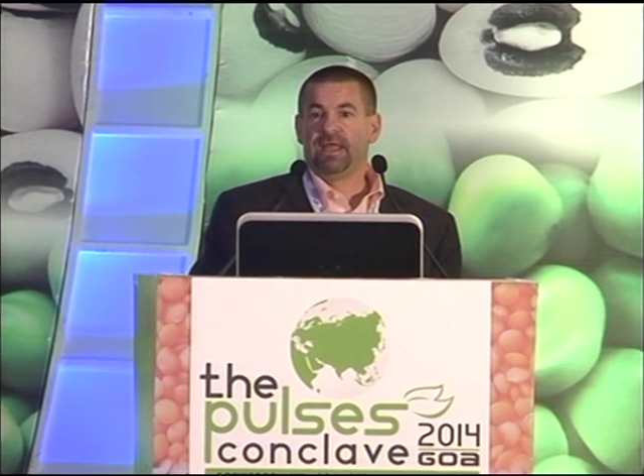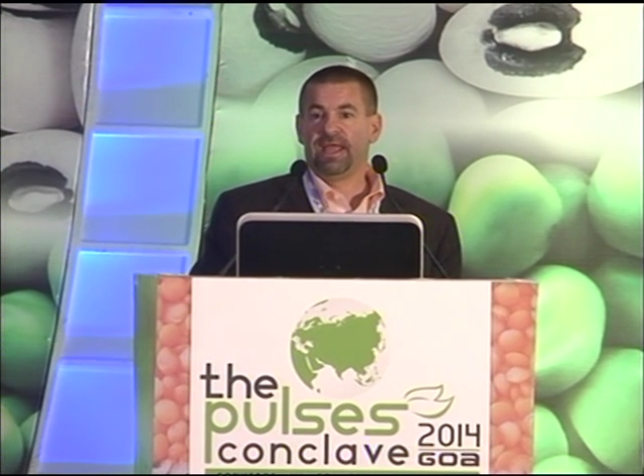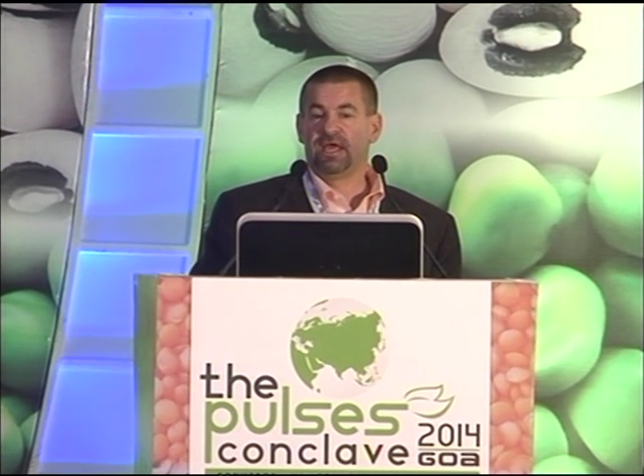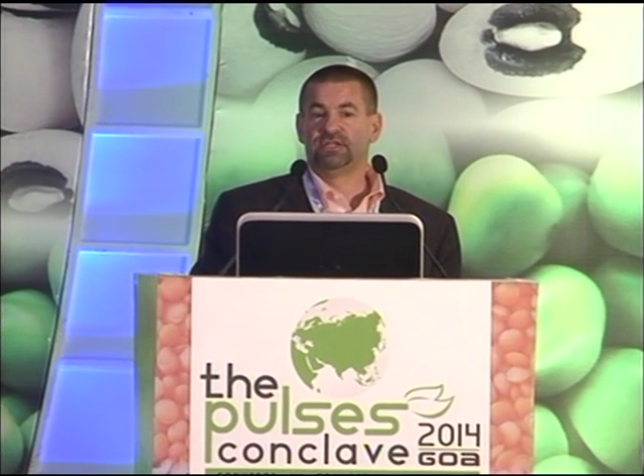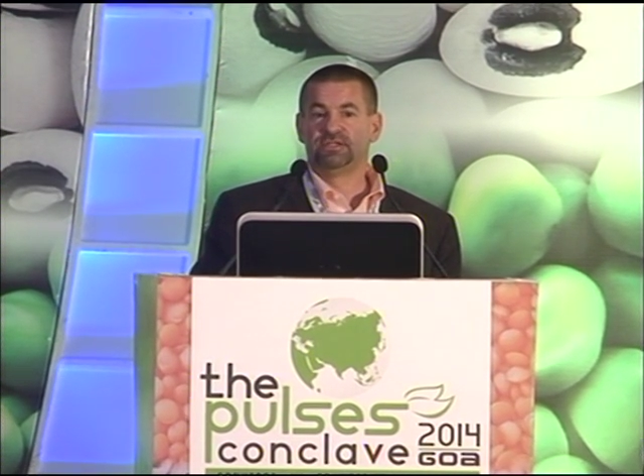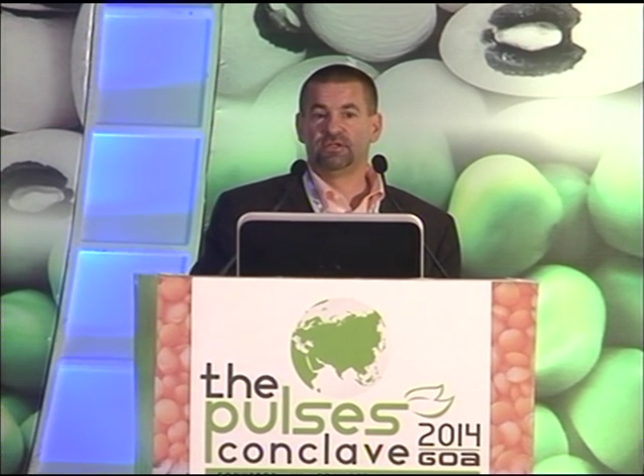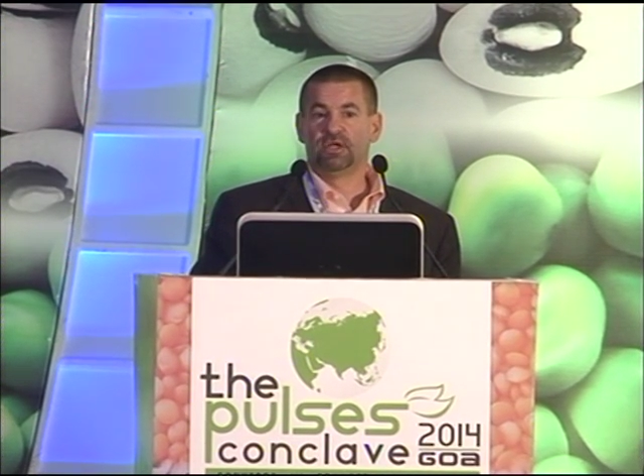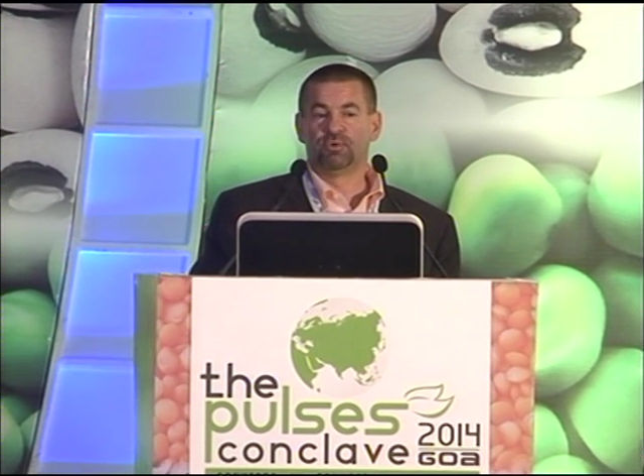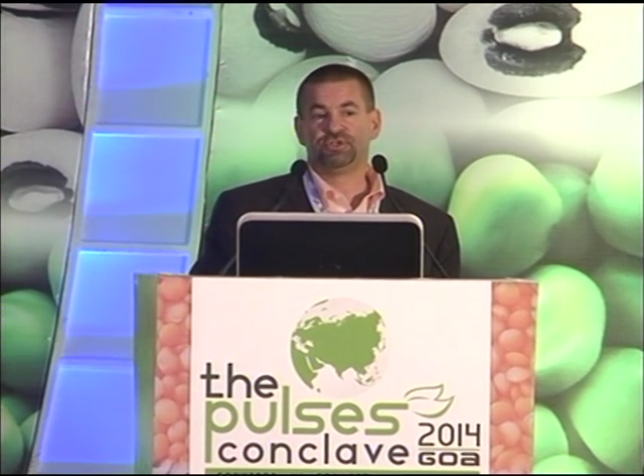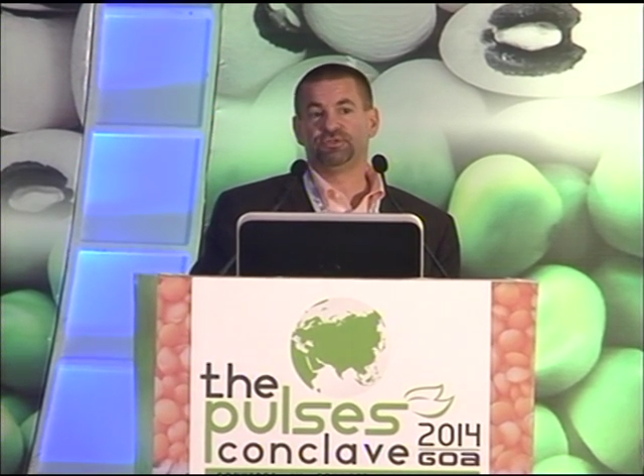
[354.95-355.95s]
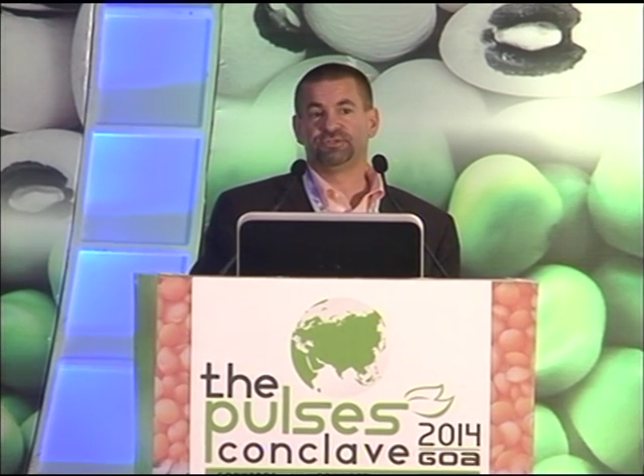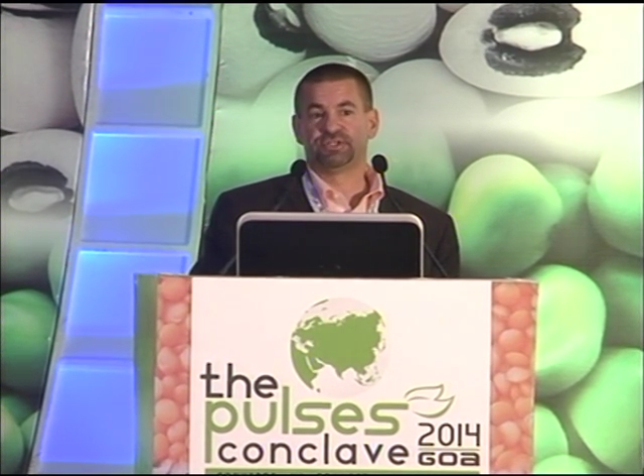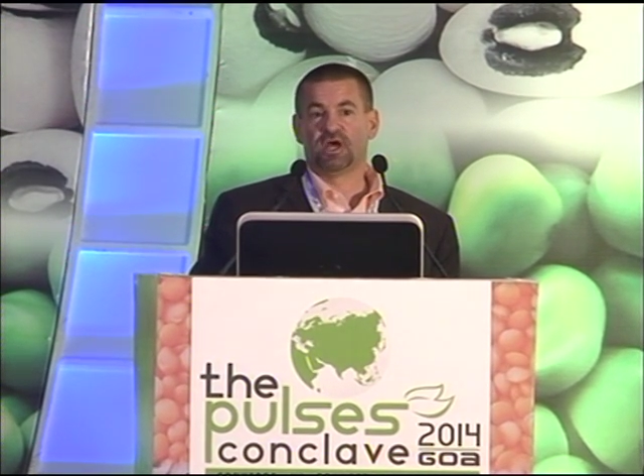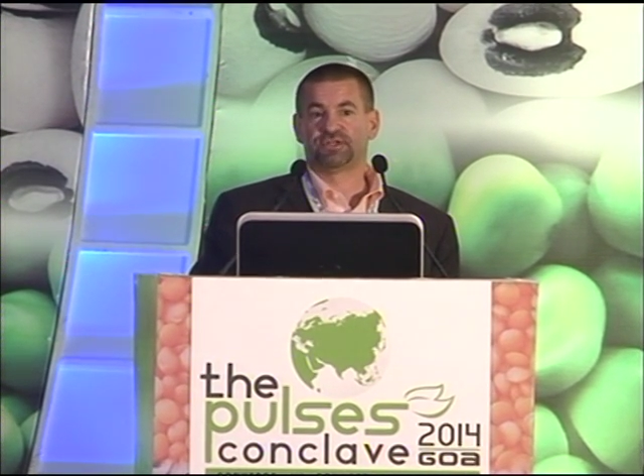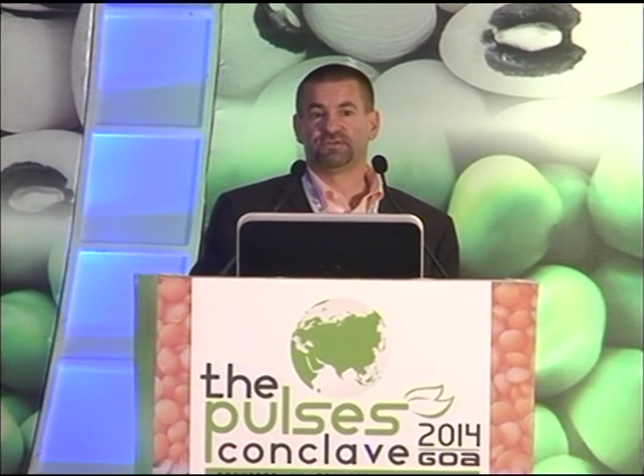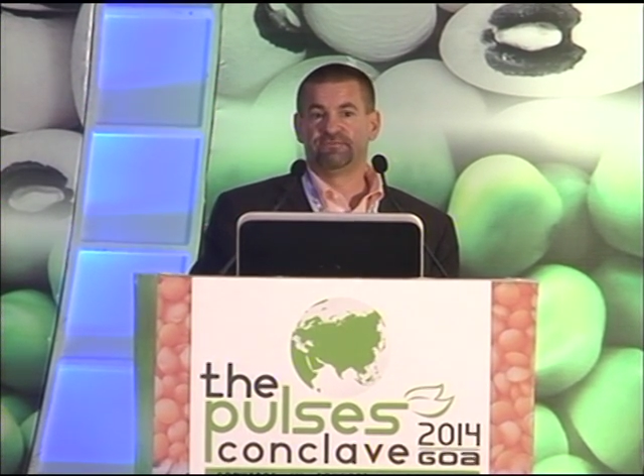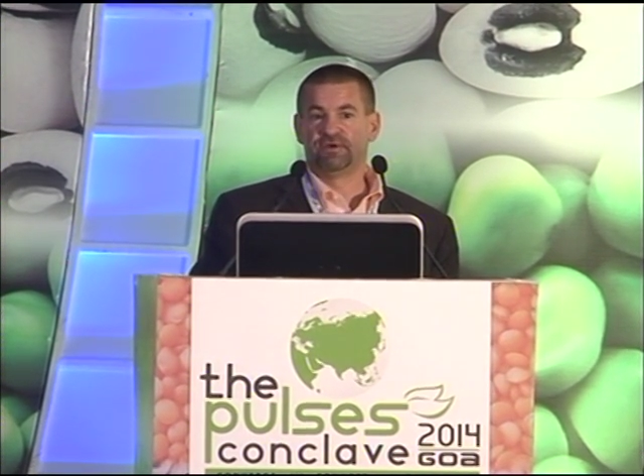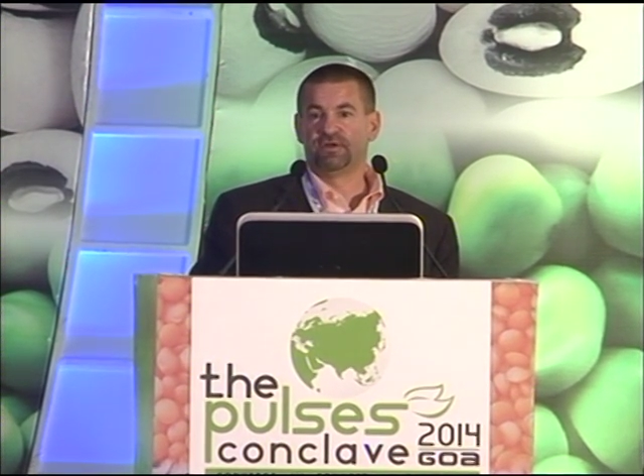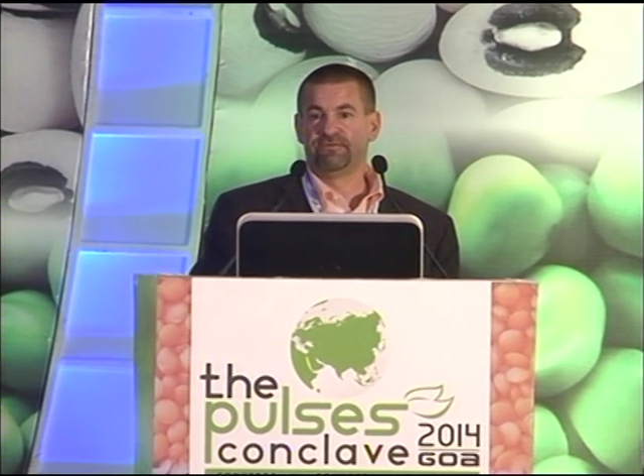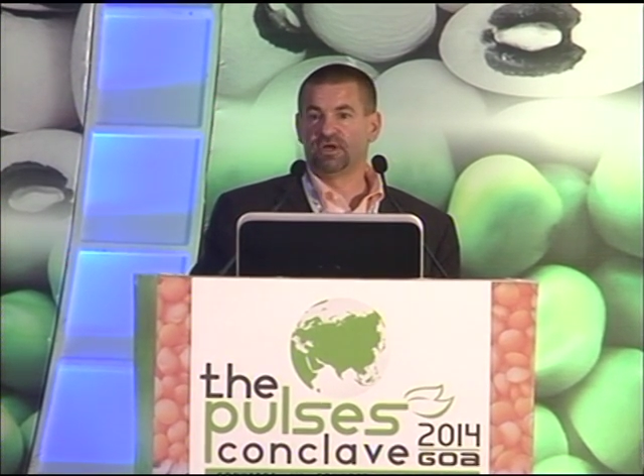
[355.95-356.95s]
and #2 stocks are
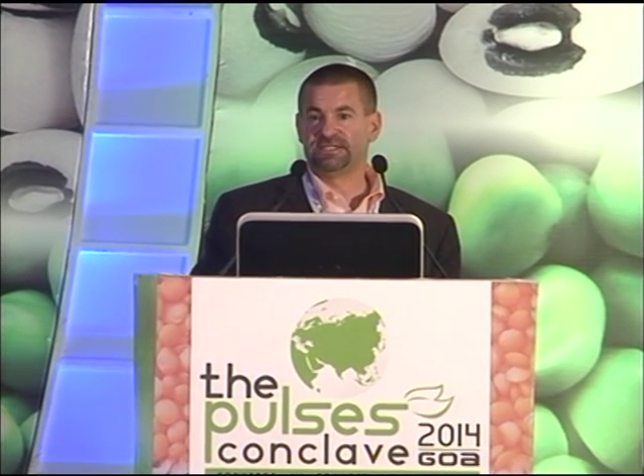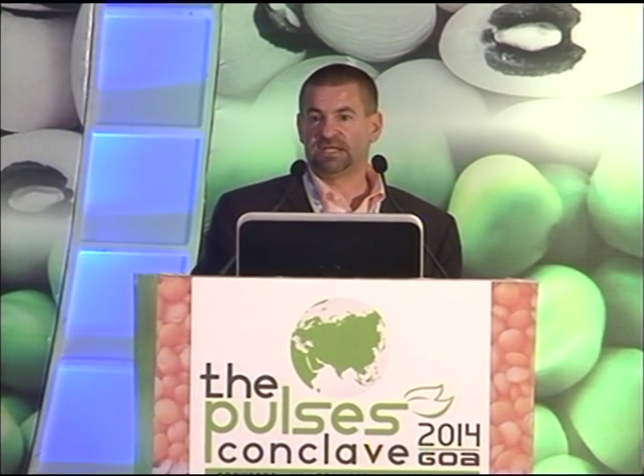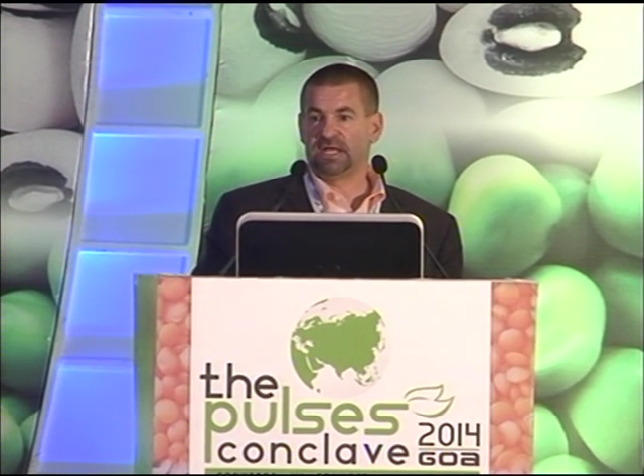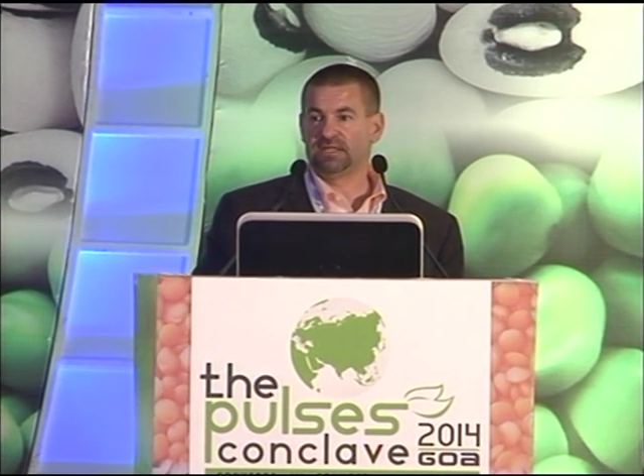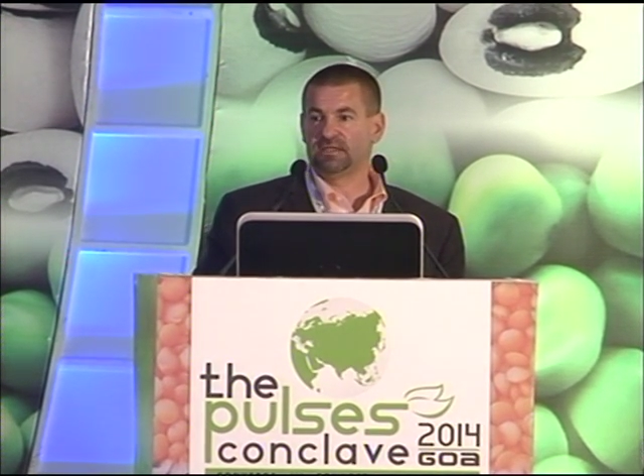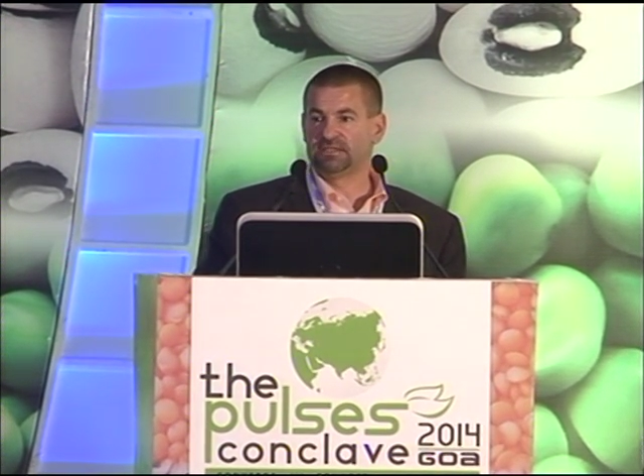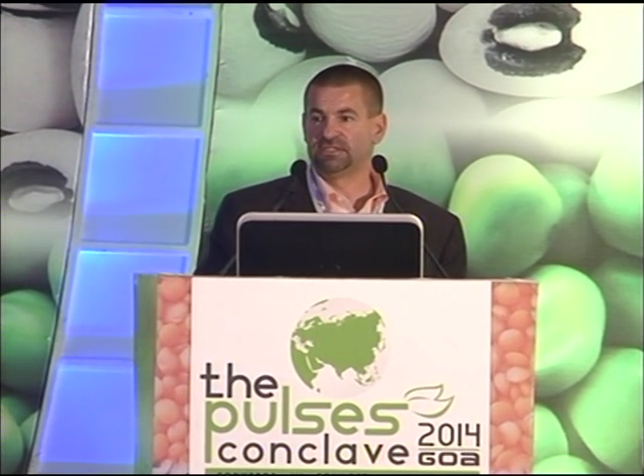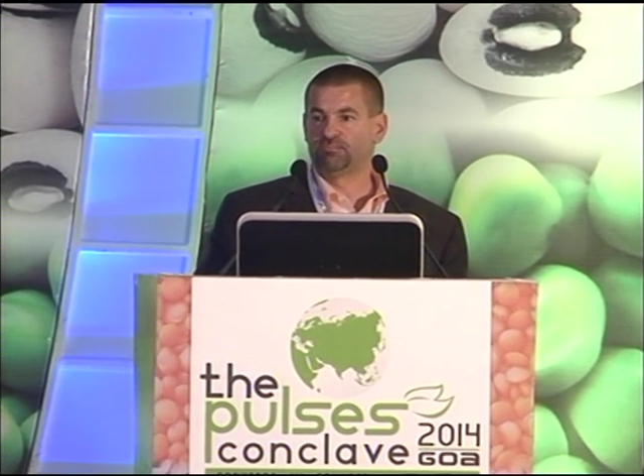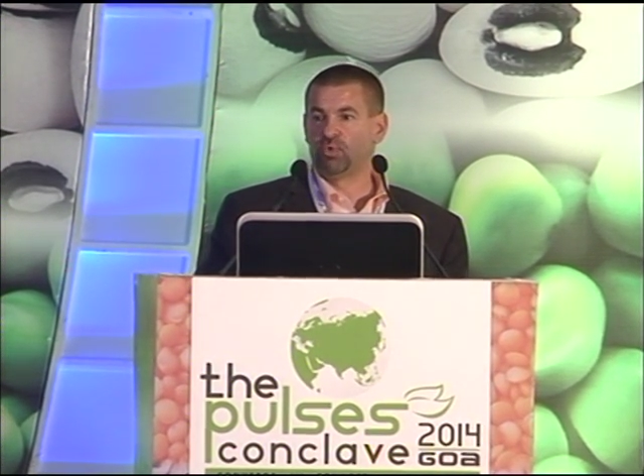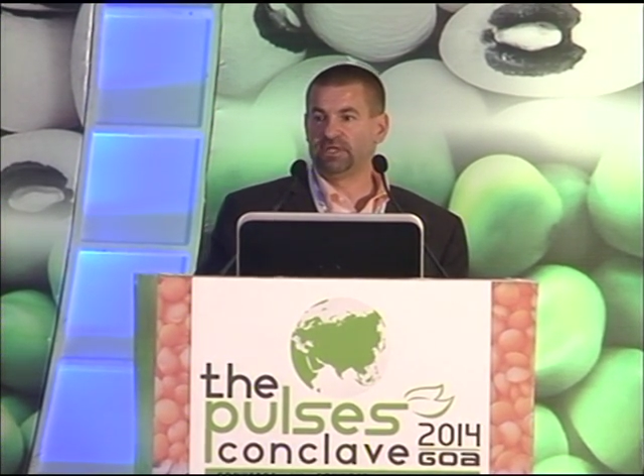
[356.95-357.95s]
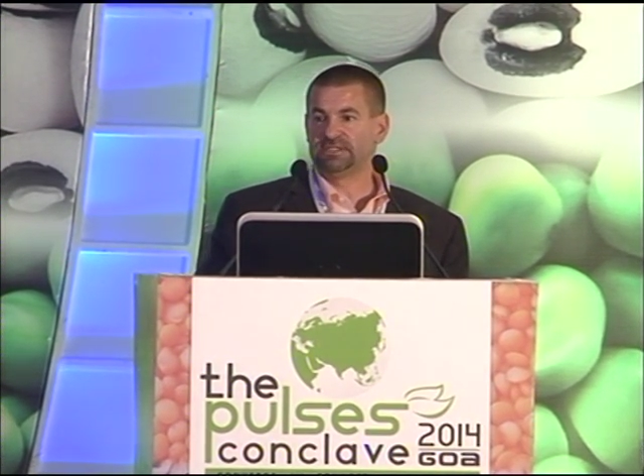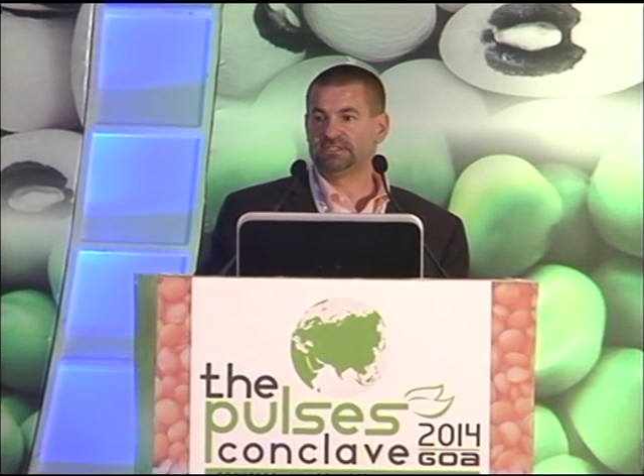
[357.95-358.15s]
very, very tight at this point in